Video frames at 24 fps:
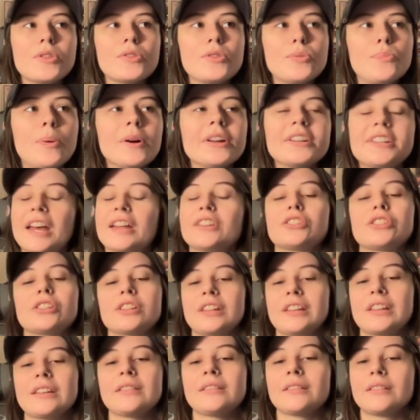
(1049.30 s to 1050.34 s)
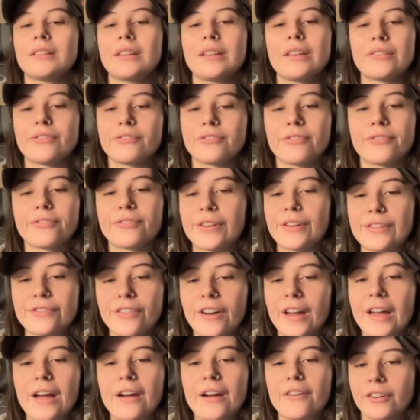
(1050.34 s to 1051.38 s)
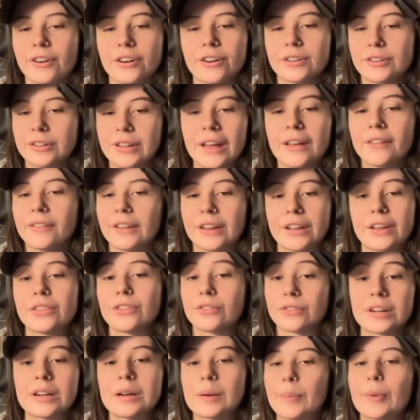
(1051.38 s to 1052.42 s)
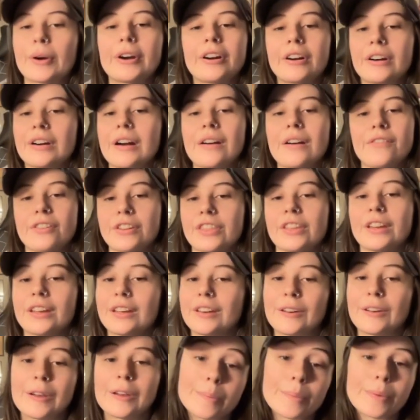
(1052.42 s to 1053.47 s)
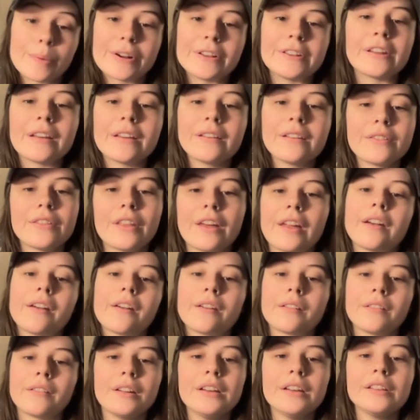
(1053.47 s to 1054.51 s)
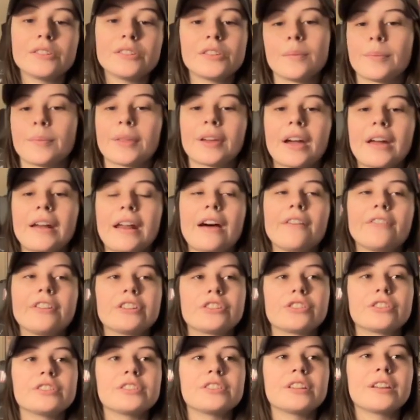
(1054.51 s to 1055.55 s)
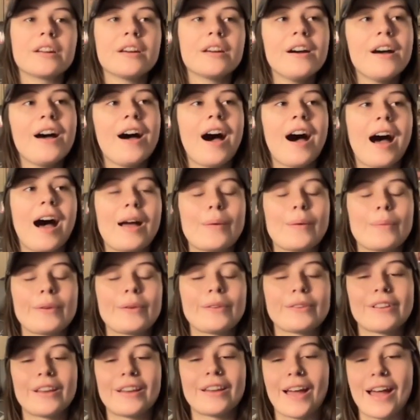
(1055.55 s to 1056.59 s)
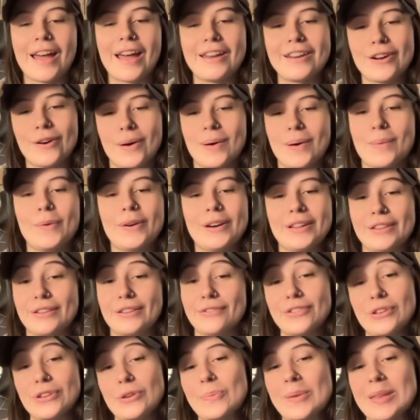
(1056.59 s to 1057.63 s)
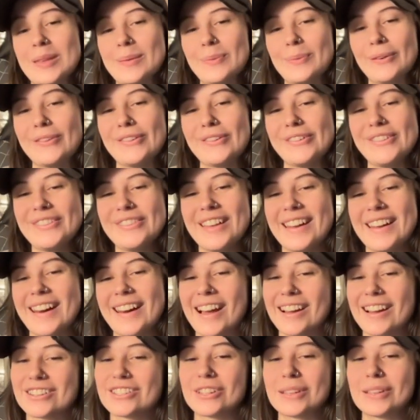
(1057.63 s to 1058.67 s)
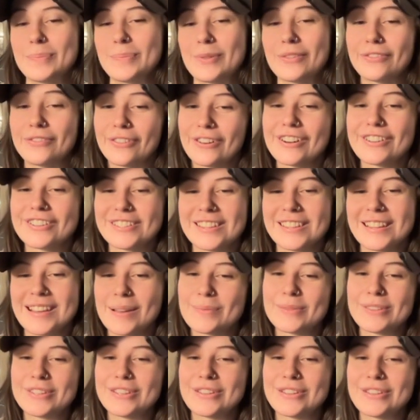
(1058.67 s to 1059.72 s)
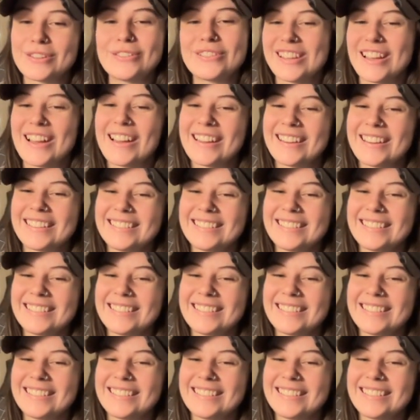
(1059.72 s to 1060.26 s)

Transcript: Potentially, if if I ever get like a 3D printer and everything and can print it, then it's something I'd have interest in. I will say I know I'm one of the few people that actually prefers the MCU Don't. design.